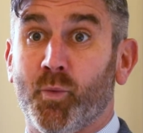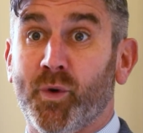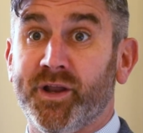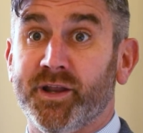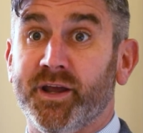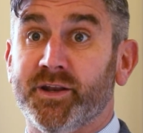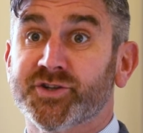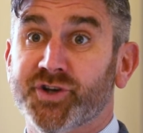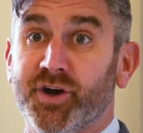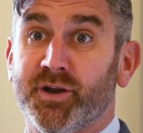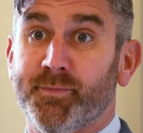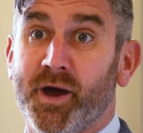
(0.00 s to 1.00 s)
We need a
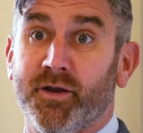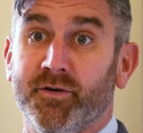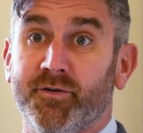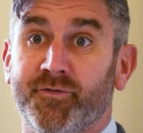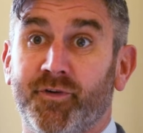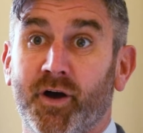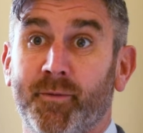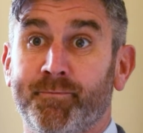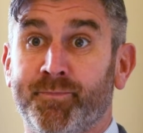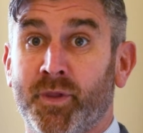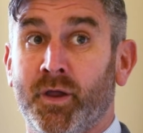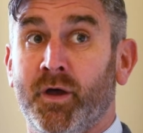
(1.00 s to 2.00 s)
certain amount
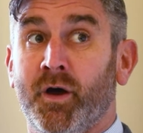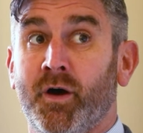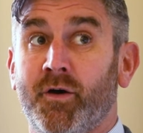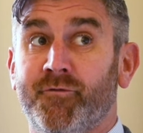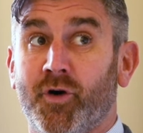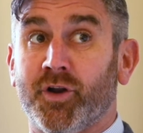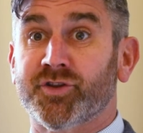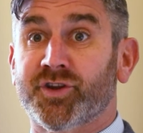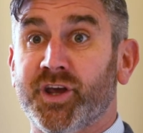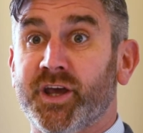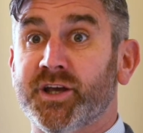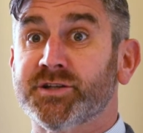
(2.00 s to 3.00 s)
of
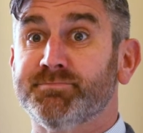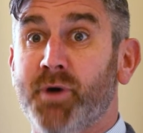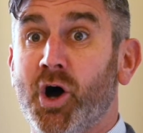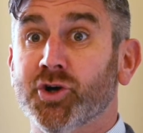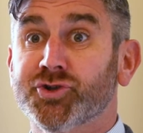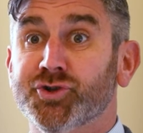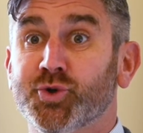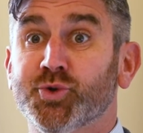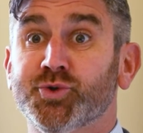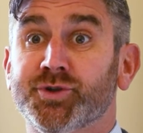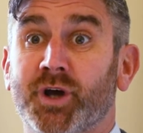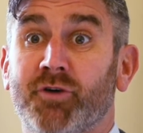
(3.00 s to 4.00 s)
volunteers,
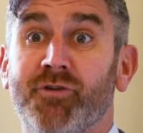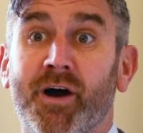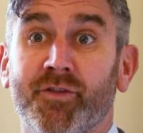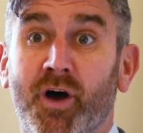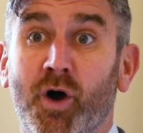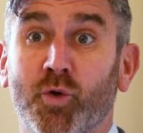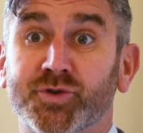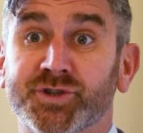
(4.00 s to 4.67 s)
marshals around the whole